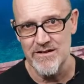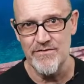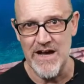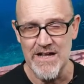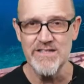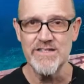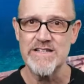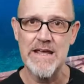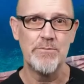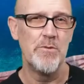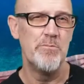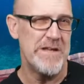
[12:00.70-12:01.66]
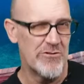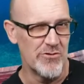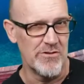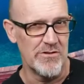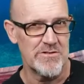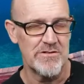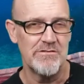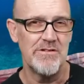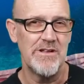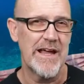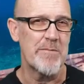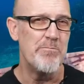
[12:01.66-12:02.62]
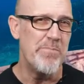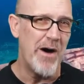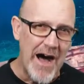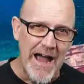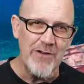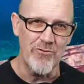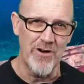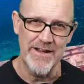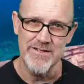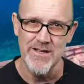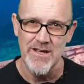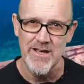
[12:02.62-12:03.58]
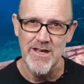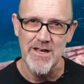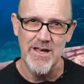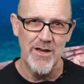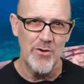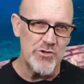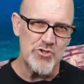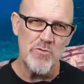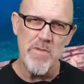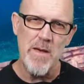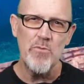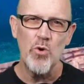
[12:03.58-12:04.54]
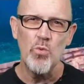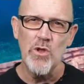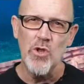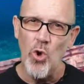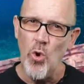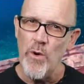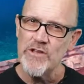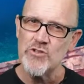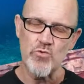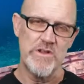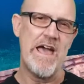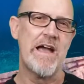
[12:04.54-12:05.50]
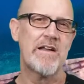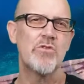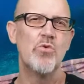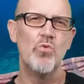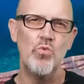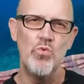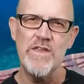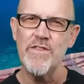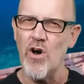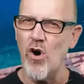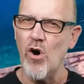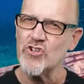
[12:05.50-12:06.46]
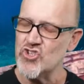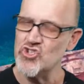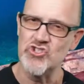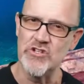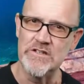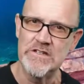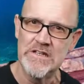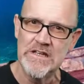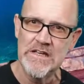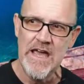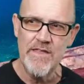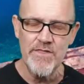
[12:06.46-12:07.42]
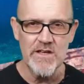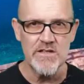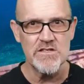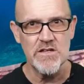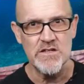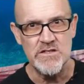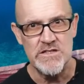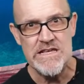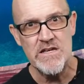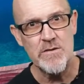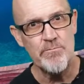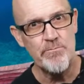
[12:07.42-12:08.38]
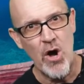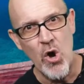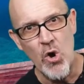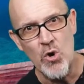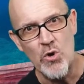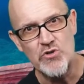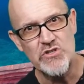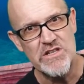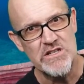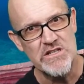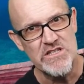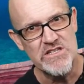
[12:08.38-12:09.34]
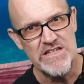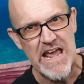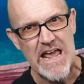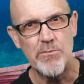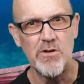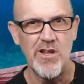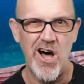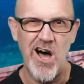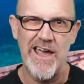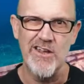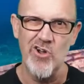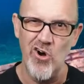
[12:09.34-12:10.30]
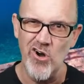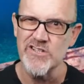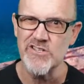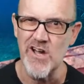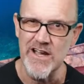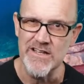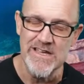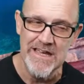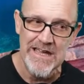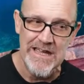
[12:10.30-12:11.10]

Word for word: of unstable minerals like pyrite, which remember will always react with oxygen and thus decompose into stable iron oxides,